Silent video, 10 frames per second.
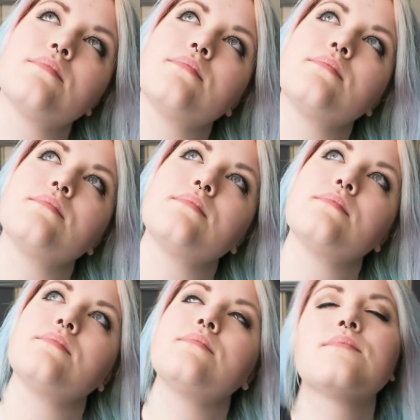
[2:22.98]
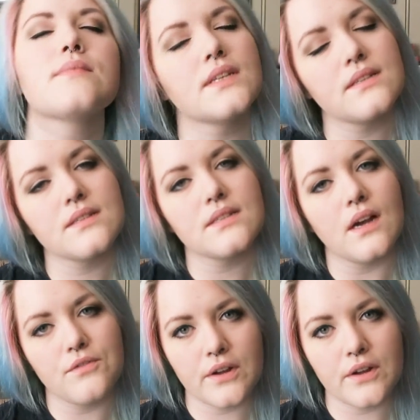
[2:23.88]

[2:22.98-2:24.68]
This is tough.